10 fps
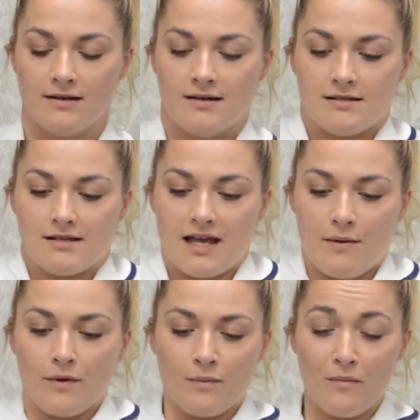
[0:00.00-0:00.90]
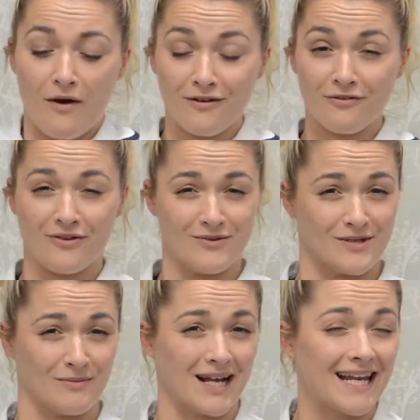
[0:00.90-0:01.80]
So again, we might feel
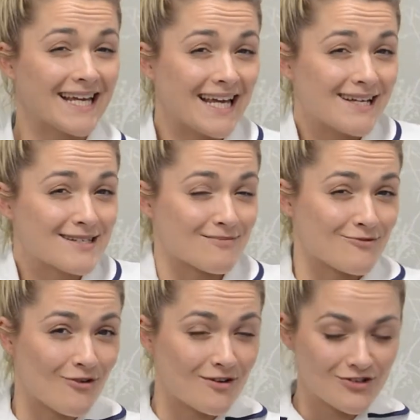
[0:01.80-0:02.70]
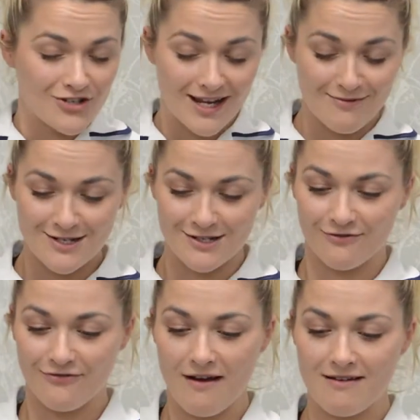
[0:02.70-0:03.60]
some clicking, some crunching, which is
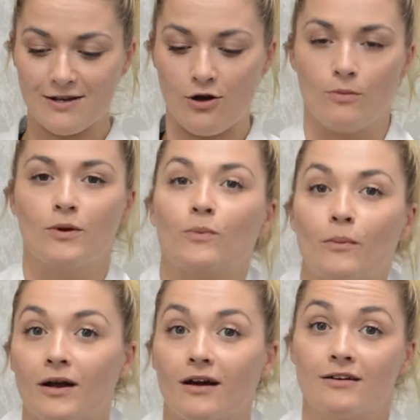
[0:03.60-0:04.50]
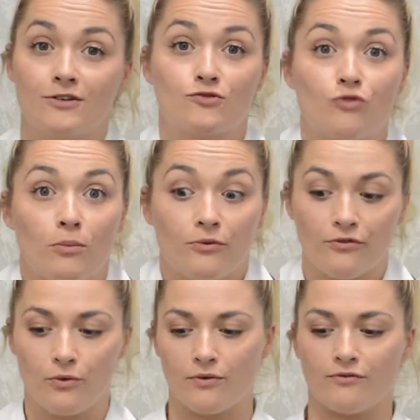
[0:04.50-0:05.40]
very common when we're kind of dropped
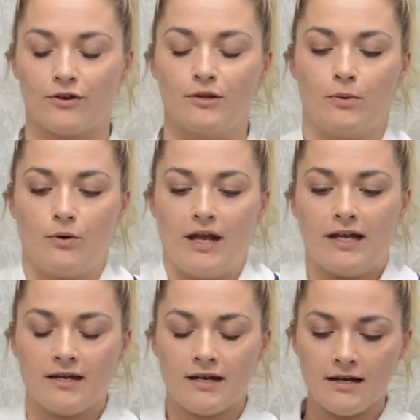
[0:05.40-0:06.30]
forward through the body.